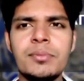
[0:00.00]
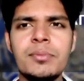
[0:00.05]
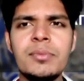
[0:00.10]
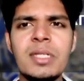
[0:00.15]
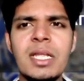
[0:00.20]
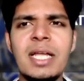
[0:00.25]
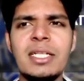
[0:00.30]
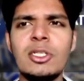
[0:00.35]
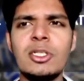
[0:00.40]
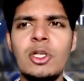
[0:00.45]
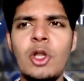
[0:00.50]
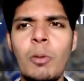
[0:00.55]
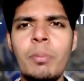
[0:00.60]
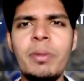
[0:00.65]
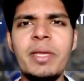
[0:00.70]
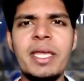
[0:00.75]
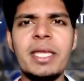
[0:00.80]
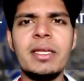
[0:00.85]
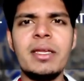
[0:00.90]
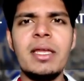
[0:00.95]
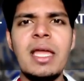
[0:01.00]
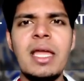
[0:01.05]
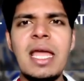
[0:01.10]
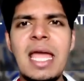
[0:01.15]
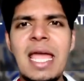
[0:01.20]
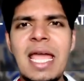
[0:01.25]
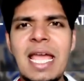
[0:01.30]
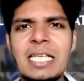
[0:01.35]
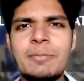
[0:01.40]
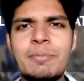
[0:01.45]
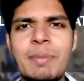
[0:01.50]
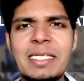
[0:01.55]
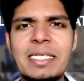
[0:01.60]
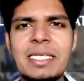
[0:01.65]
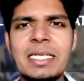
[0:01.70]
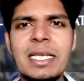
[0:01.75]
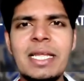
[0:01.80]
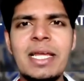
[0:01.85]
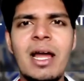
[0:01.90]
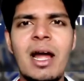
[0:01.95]
And so lobbying is
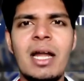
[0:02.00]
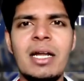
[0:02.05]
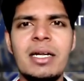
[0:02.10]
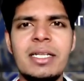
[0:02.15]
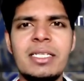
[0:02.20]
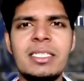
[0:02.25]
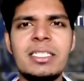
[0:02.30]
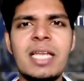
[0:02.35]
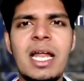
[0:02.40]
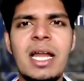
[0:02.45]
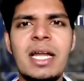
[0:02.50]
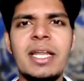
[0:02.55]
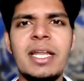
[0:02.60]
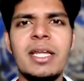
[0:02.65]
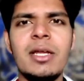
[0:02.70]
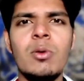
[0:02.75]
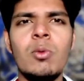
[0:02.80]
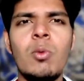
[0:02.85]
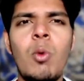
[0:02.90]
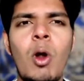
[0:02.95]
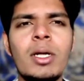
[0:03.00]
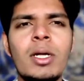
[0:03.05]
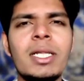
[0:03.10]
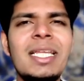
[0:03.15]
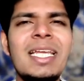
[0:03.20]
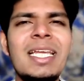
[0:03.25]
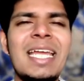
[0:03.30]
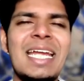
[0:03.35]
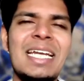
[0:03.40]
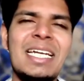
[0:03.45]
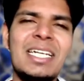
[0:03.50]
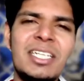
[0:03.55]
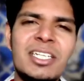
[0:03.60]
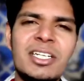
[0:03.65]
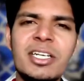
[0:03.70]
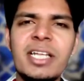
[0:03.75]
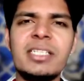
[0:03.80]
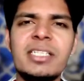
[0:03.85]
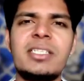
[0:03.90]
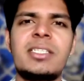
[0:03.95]
basically understanding what are the
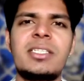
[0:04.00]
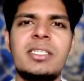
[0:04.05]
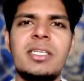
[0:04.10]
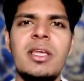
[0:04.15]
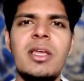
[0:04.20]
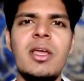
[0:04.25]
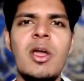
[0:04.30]
interests